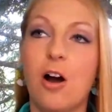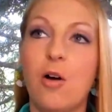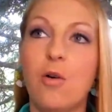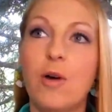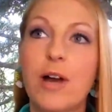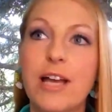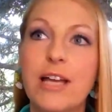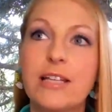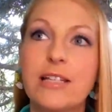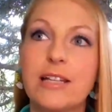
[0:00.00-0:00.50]

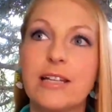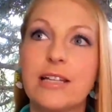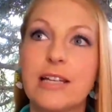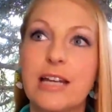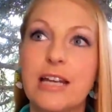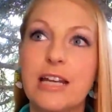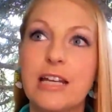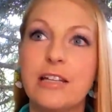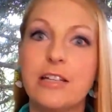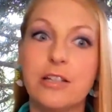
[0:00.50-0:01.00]
always an
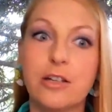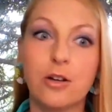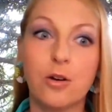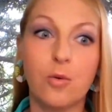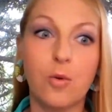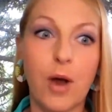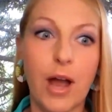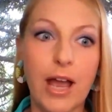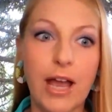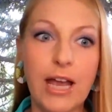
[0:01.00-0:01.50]
easier
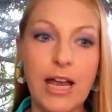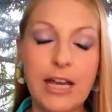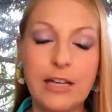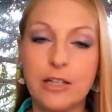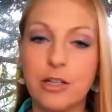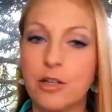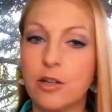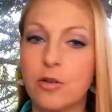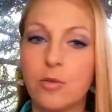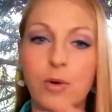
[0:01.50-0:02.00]
way
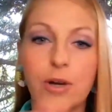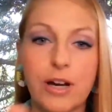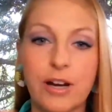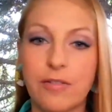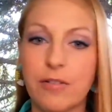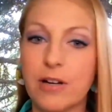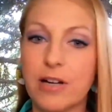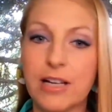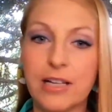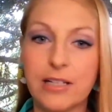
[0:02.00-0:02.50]
to do
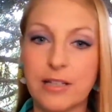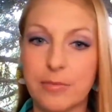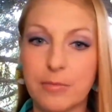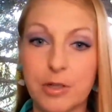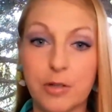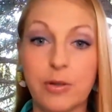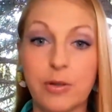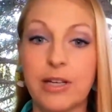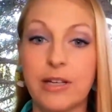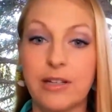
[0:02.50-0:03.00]
whatever it is I'm
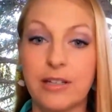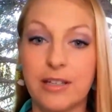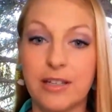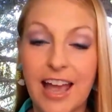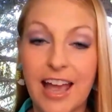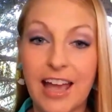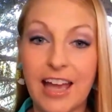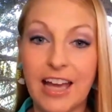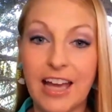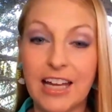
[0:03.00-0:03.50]
doing.
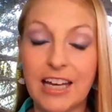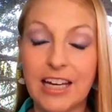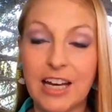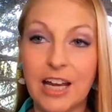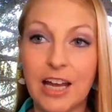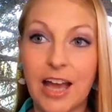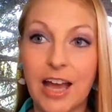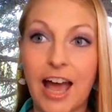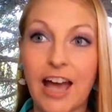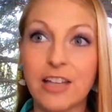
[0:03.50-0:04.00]
And
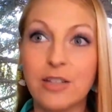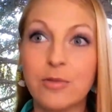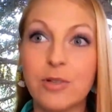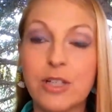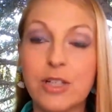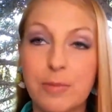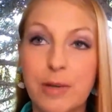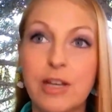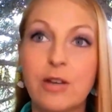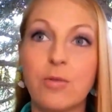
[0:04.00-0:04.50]
as we
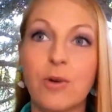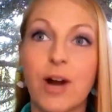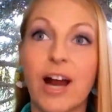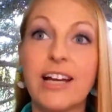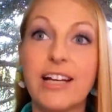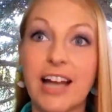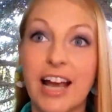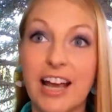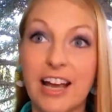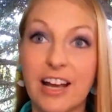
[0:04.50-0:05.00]
speak
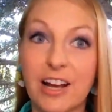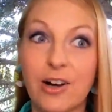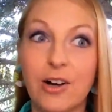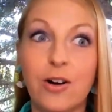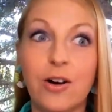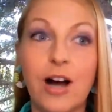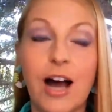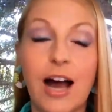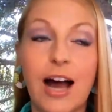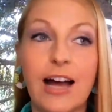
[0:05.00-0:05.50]
right
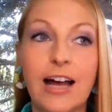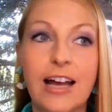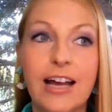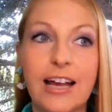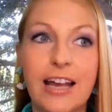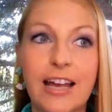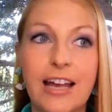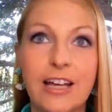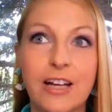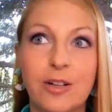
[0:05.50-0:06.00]
now, I
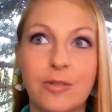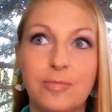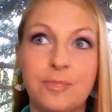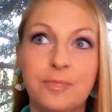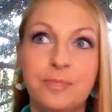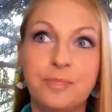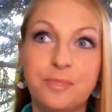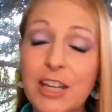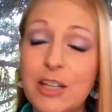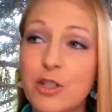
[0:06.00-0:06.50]
am
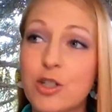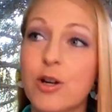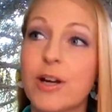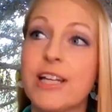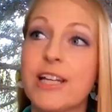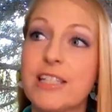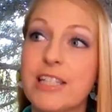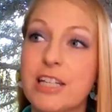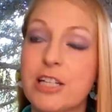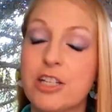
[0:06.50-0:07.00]

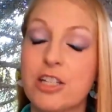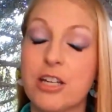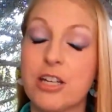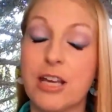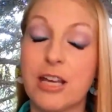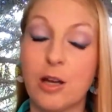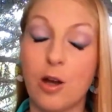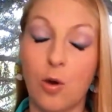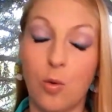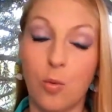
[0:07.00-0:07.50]

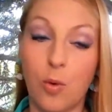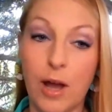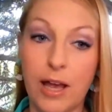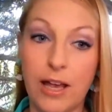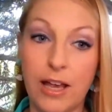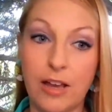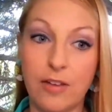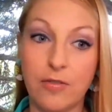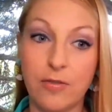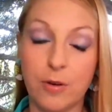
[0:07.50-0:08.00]
transitioning
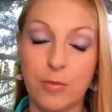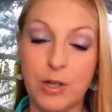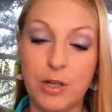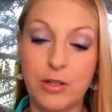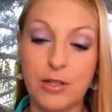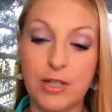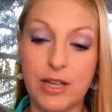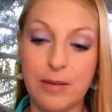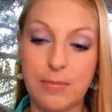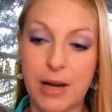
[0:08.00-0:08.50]
away from
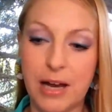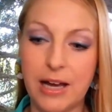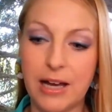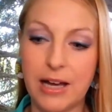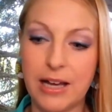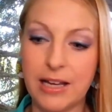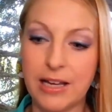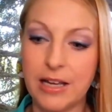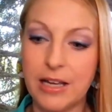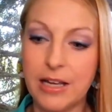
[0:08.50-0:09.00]
using
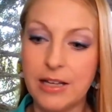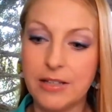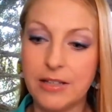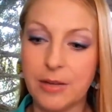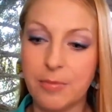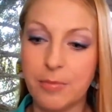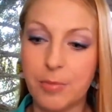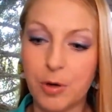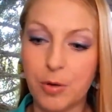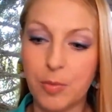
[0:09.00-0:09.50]
my
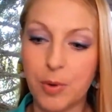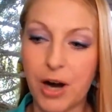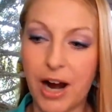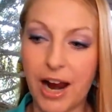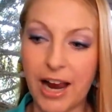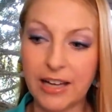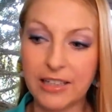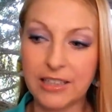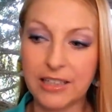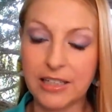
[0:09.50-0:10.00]
simple
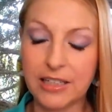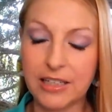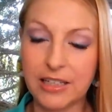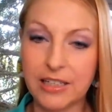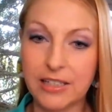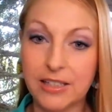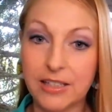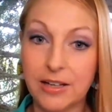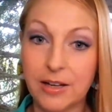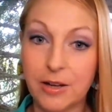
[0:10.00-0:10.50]

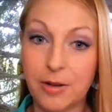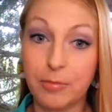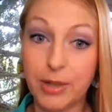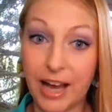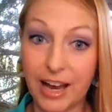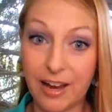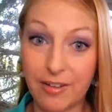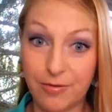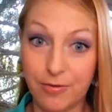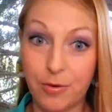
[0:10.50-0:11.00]
practice
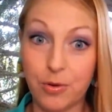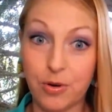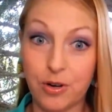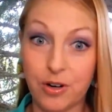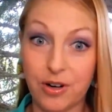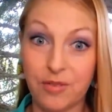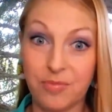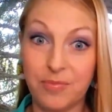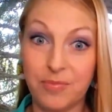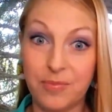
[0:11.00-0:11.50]

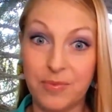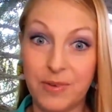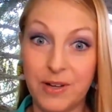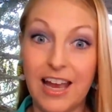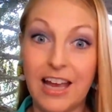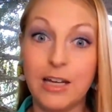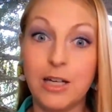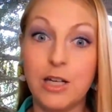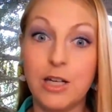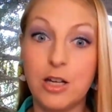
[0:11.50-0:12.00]
platform
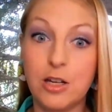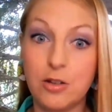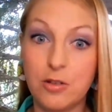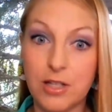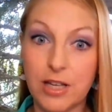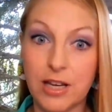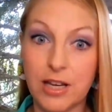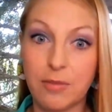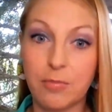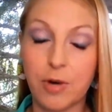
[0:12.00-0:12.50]
and
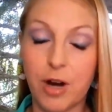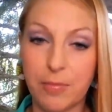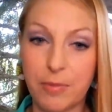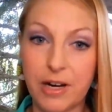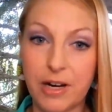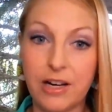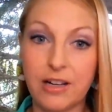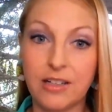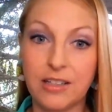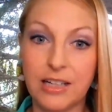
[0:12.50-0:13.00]
using
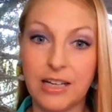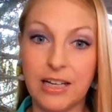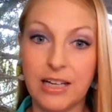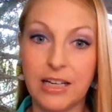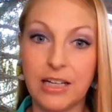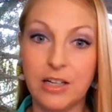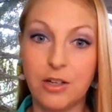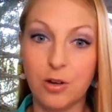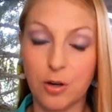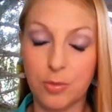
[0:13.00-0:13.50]

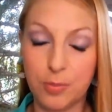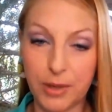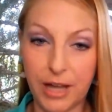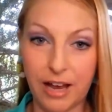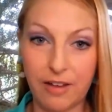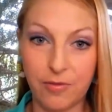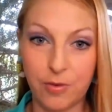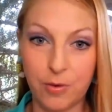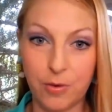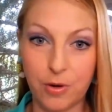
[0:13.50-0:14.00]
primarily your
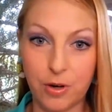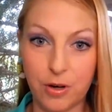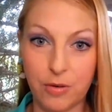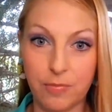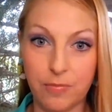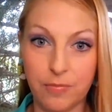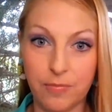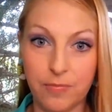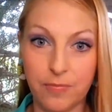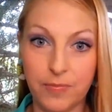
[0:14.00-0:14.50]

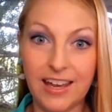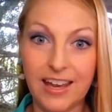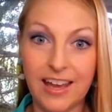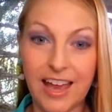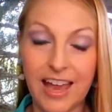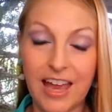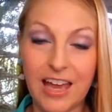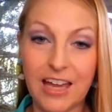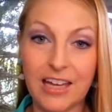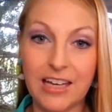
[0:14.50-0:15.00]
platform.
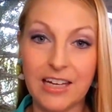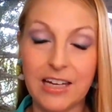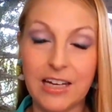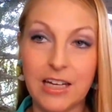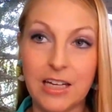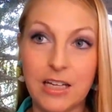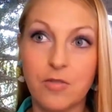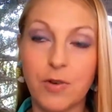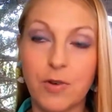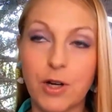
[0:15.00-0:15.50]
And
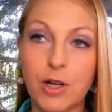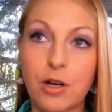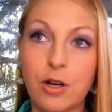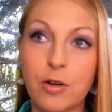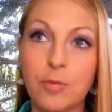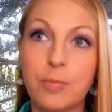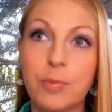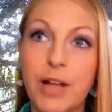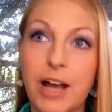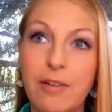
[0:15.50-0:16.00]
for
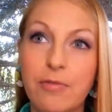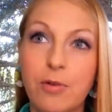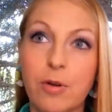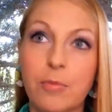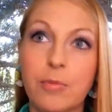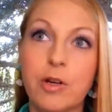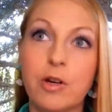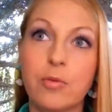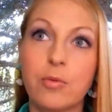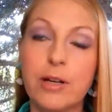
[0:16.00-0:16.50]
your
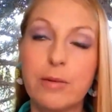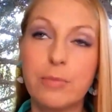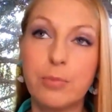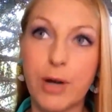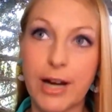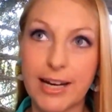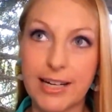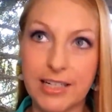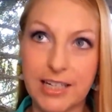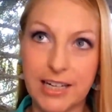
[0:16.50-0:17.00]
platform, you're
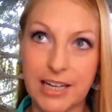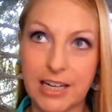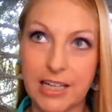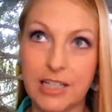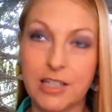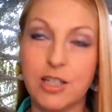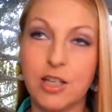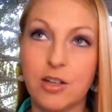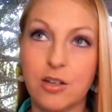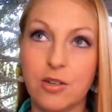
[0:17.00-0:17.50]
rebranding
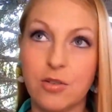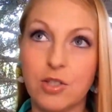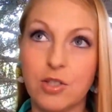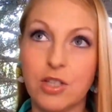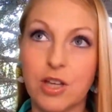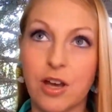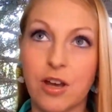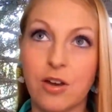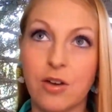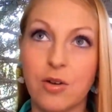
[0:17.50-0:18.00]
it too.
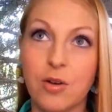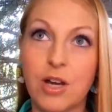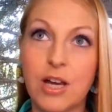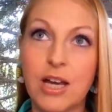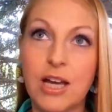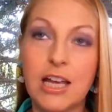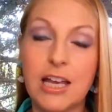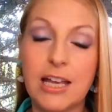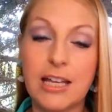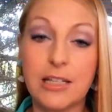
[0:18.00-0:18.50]
So
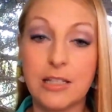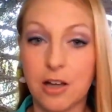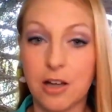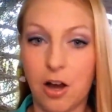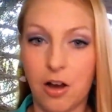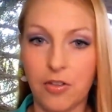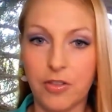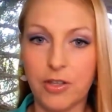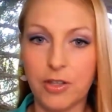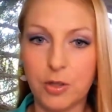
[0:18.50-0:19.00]
it's
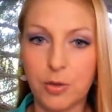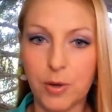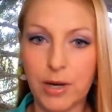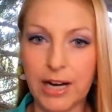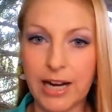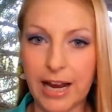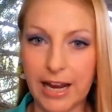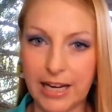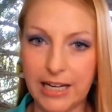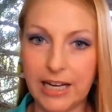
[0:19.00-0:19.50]
called the
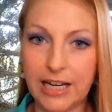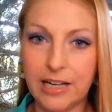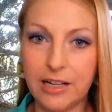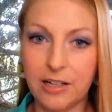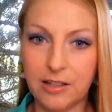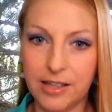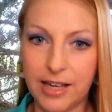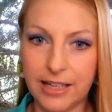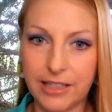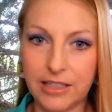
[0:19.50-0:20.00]
2080
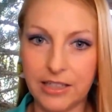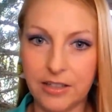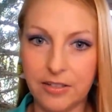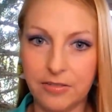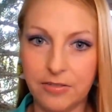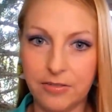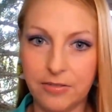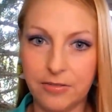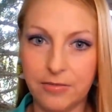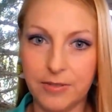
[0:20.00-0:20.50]

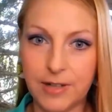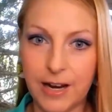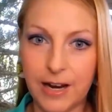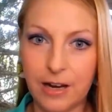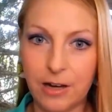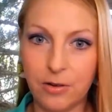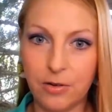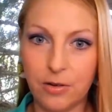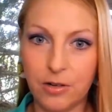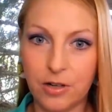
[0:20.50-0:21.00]
Collective
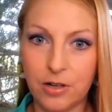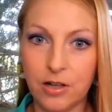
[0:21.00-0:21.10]
now.